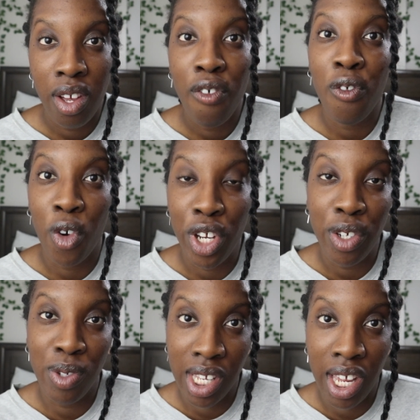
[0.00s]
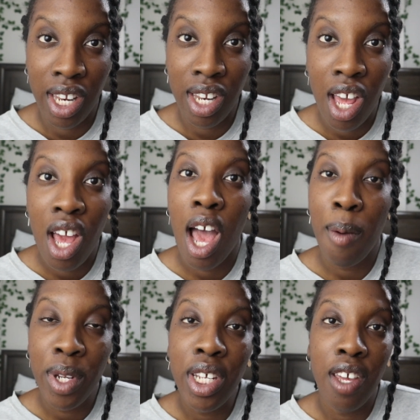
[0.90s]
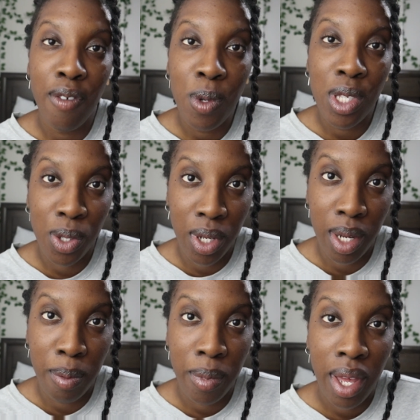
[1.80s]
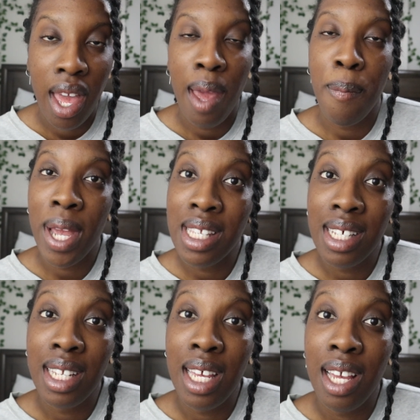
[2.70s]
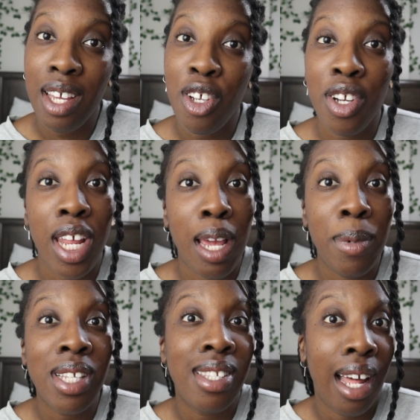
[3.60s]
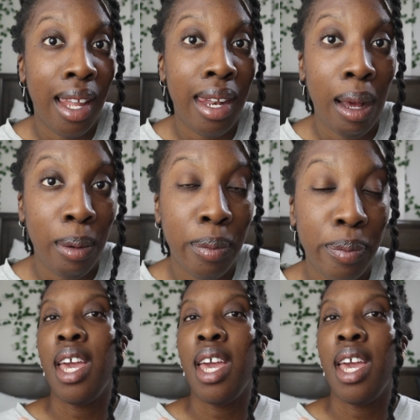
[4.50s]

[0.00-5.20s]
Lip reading: for you, ZAIN. I'm gonna give you a pseudonym. Basically, your name is DELLA now.